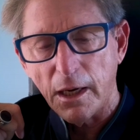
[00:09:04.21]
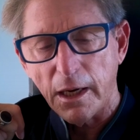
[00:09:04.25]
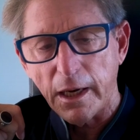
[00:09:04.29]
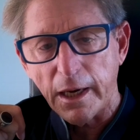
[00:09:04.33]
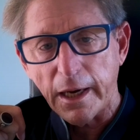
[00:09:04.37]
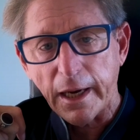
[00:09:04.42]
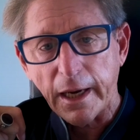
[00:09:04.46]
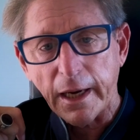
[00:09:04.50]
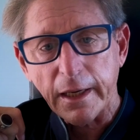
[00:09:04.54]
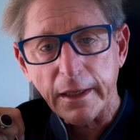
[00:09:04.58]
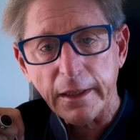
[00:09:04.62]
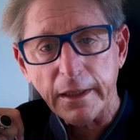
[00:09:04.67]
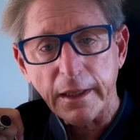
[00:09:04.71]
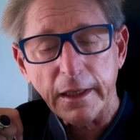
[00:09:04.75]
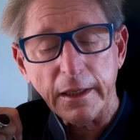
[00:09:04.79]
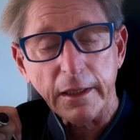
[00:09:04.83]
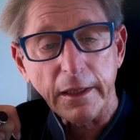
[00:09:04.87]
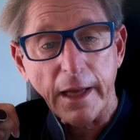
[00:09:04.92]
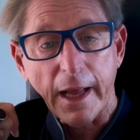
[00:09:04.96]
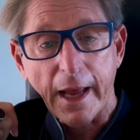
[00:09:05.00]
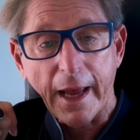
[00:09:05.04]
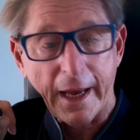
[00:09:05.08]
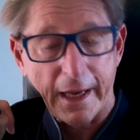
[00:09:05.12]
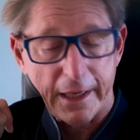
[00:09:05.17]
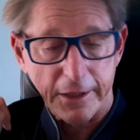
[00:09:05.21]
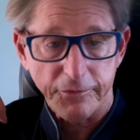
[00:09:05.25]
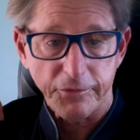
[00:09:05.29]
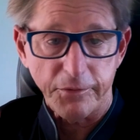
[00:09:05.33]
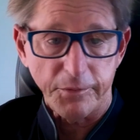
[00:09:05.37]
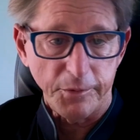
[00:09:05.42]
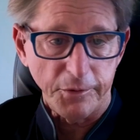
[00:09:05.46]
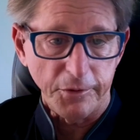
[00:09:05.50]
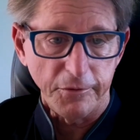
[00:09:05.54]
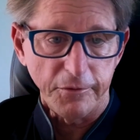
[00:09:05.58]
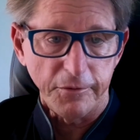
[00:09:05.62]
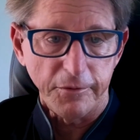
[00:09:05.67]
And then
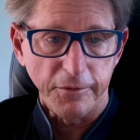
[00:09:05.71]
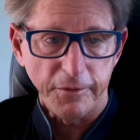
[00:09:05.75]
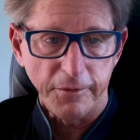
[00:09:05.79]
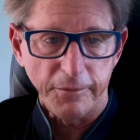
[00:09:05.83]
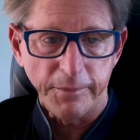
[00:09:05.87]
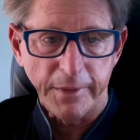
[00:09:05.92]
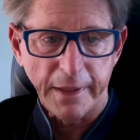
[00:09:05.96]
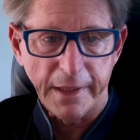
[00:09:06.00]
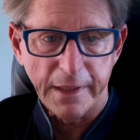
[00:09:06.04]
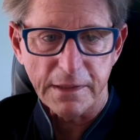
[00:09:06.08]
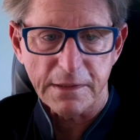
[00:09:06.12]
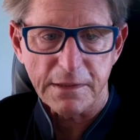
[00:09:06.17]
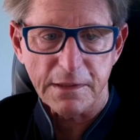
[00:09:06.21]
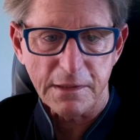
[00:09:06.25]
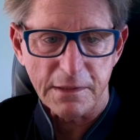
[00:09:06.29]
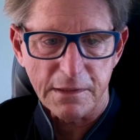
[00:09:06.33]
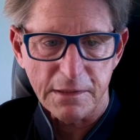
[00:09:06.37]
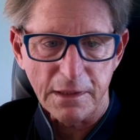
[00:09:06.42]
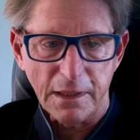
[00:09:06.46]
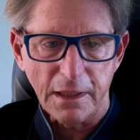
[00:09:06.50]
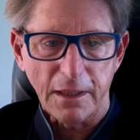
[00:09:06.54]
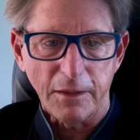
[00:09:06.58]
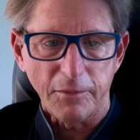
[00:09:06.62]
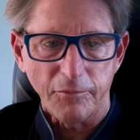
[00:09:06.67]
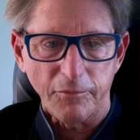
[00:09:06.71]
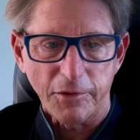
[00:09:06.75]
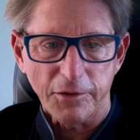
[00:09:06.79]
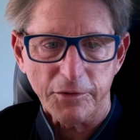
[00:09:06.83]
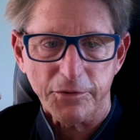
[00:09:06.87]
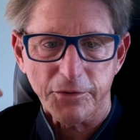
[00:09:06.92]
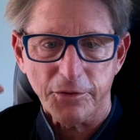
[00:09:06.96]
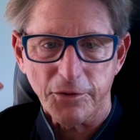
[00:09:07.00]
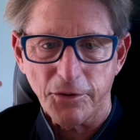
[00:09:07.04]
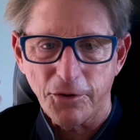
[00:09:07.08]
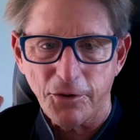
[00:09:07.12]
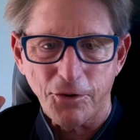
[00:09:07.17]
attribute-based esteem, which
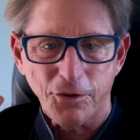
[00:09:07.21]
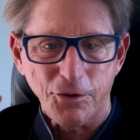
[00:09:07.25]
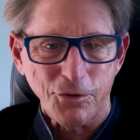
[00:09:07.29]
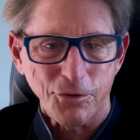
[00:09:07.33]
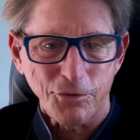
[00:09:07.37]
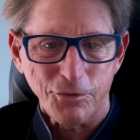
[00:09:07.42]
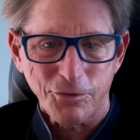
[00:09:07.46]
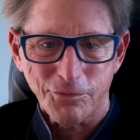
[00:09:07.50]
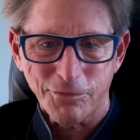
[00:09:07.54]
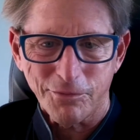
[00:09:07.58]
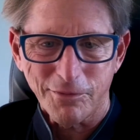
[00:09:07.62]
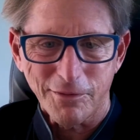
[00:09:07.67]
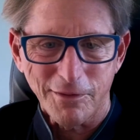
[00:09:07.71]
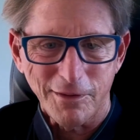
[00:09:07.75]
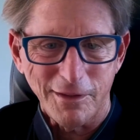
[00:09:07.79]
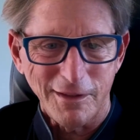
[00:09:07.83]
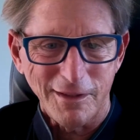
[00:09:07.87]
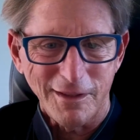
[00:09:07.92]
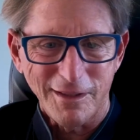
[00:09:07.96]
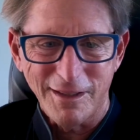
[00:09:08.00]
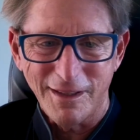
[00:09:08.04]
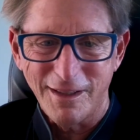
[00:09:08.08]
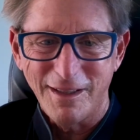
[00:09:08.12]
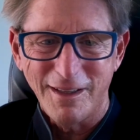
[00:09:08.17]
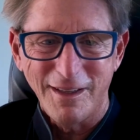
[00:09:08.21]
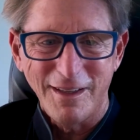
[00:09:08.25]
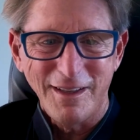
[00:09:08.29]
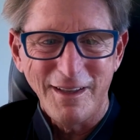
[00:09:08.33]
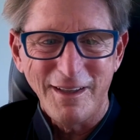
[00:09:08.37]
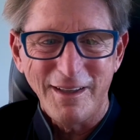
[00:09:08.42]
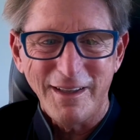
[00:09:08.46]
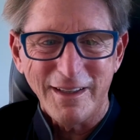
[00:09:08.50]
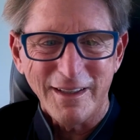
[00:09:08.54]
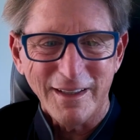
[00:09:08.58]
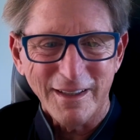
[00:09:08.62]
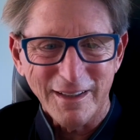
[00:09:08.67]
the whole
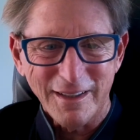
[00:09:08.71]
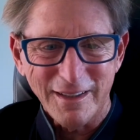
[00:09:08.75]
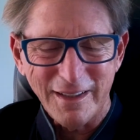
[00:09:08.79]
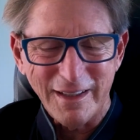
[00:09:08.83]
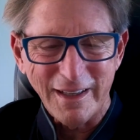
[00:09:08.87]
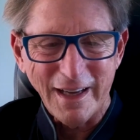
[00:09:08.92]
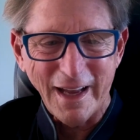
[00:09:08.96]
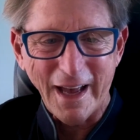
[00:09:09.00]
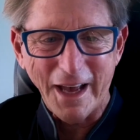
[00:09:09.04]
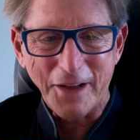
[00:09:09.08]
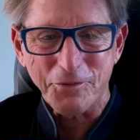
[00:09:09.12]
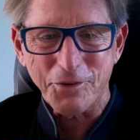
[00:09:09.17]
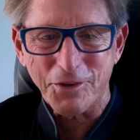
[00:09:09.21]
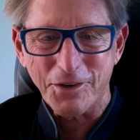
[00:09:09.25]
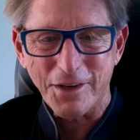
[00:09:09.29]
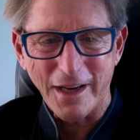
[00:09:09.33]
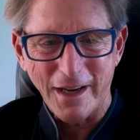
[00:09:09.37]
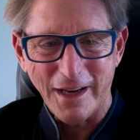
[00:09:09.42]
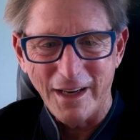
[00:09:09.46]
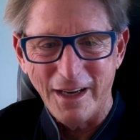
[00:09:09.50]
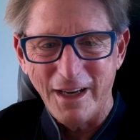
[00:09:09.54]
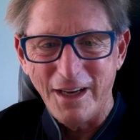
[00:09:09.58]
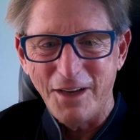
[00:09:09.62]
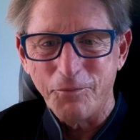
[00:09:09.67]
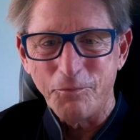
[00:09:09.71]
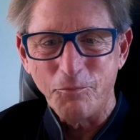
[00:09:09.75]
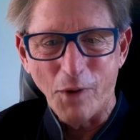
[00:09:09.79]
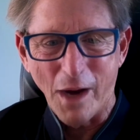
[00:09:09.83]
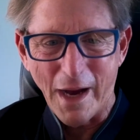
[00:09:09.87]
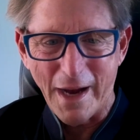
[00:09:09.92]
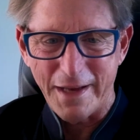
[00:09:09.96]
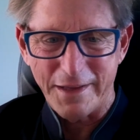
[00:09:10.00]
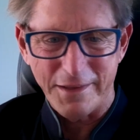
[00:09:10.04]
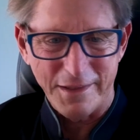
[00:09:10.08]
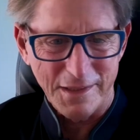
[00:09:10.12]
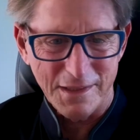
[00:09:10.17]
advertise,
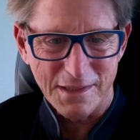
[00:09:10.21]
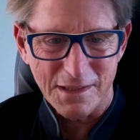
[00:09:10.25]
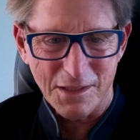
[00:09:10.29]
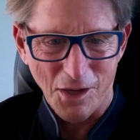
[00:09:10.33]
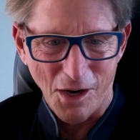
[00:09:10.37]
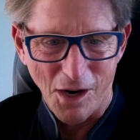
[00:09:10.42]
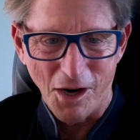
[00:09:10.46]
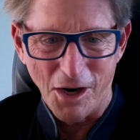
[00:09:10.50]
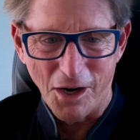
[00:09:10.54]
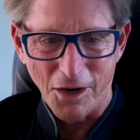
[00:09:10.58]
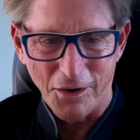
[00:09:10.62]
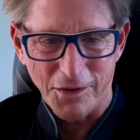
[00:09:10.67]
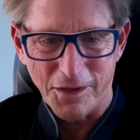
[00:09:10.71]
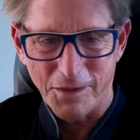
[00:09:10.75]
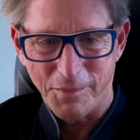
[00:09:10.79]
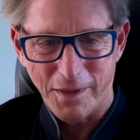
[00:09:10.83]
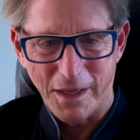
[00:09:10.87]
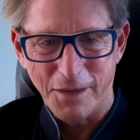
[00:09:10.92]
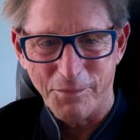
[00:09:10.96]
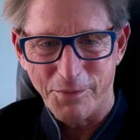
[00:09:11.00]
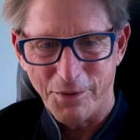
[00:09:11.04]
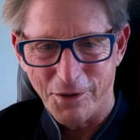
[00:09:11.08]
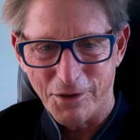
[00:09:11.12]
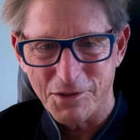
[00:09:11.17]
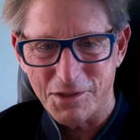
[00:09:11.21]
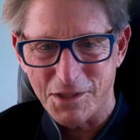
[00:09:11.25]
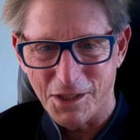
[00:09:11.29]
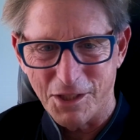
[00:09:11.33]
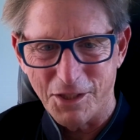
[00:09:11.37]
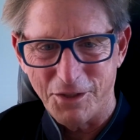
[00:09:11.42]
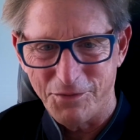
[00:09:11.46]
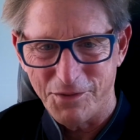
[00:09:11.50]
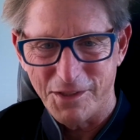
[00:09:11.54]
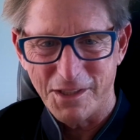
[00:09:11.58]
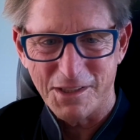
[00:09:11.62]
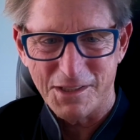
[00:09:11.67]
buy this car and be a person
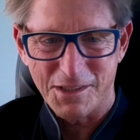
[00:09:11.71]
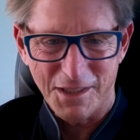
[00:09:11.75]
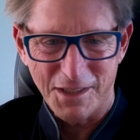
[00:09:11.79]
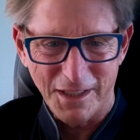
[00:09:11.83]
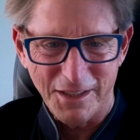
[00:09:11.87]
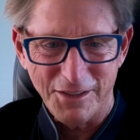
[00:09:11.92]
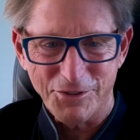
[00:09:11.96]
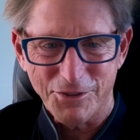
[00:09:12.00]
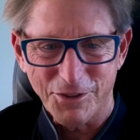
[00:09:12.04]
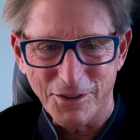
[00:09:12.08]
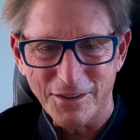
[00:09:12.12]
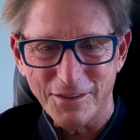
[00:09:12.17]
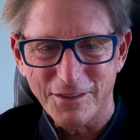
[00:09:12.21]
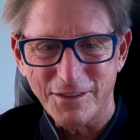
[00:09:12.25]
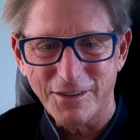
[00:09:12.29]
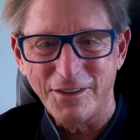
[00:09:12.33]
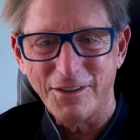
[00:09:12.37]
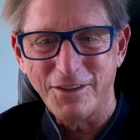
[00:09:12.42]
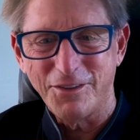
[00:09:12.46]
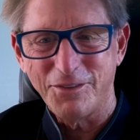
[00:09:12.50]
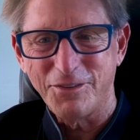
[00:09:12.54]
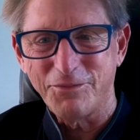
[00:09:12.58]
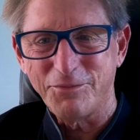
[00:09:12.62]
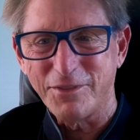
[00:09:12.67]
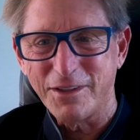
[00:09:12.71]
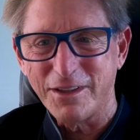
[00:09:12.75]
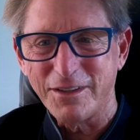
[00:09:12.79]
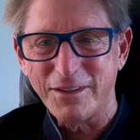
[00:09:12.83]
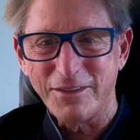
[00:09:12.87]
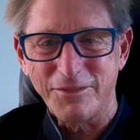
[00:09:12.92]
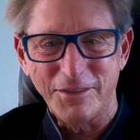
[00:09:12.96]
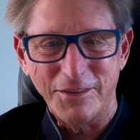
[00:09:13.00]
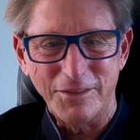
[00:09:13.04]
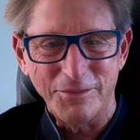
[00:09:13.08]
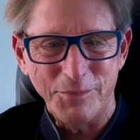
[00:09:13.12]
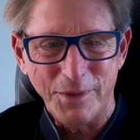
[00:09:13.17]
of distinction,
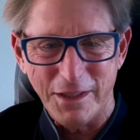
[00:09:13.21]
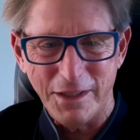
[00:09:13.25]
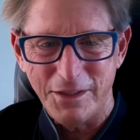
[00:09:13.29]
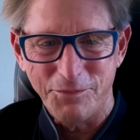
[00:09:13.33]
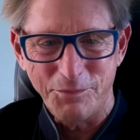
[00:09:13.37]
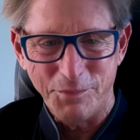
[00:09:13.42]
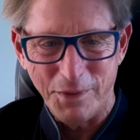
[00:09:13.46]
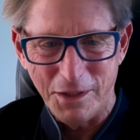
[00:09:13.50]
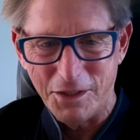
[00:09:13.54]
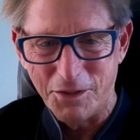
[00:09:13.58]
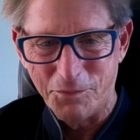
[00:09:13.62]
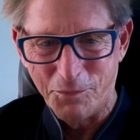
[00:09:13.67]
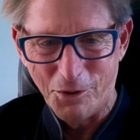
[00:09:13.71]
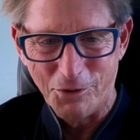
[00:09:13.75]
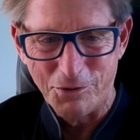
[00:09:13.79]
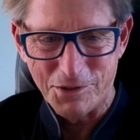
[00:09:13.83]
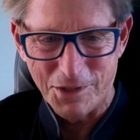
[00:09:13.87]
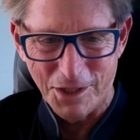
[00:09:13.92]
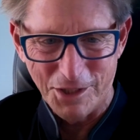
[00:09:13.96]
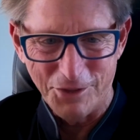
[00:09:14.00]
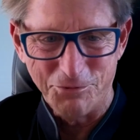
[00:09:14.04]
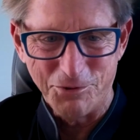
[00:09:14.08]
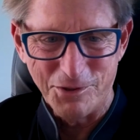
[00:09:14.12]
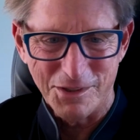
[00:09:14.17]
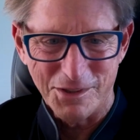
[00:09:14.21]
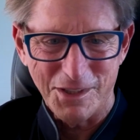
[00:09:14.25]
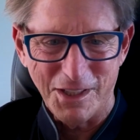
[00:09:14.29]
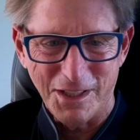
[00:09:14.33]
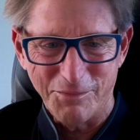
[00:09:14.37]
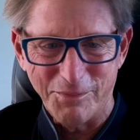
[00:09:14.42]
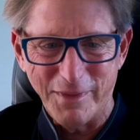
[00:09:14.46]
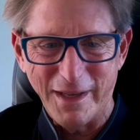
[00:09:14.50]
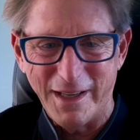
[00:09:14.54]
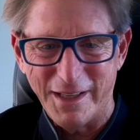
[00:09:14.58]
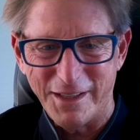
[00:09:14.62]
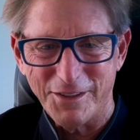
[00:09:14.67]
and be the most interesting
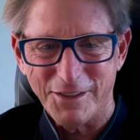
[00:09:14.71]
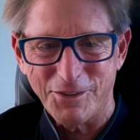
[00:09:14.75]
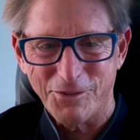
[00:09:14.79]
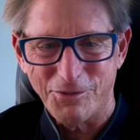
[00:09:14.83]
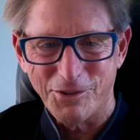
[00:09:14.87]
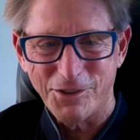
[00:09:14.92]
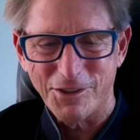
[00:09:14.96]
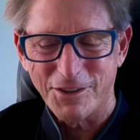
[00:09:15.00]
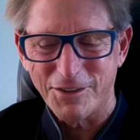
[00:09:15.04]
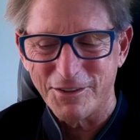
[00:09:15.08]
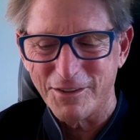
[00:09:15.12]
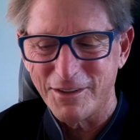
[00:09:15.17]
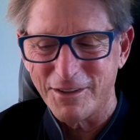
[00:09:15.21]
man in the world.